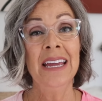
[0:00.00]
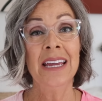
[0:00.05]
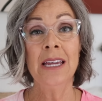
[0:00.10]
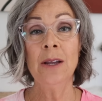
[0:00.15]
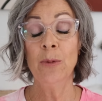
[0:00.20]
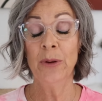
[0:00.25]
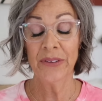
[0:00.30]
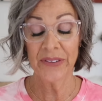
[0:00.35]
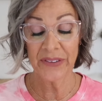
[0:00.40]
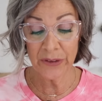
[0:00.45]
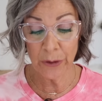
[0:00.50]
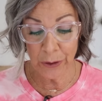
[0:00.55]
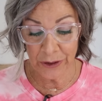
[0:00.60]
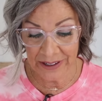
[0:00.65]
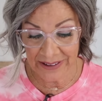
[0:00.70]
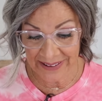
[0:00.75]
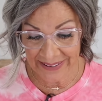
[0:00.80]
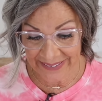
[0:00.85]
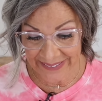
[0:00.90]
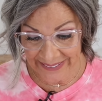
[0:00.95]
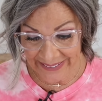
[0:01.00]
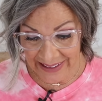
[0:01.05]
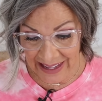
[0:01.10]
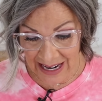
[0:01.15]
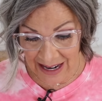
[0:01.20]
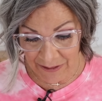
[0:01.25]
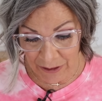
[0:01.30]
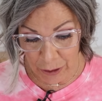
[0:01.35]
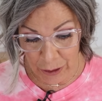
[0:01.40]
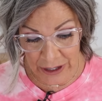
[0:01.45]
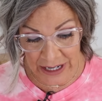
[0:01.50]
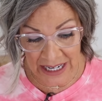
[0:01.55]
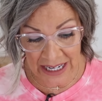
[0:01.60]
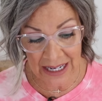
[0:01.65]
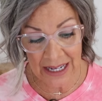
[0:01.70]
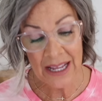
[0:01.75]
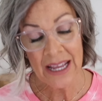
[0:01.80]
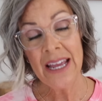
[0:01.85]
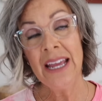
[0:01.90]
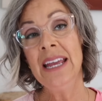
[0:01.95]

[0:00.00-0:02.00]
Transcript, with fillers: he was sold into slavery,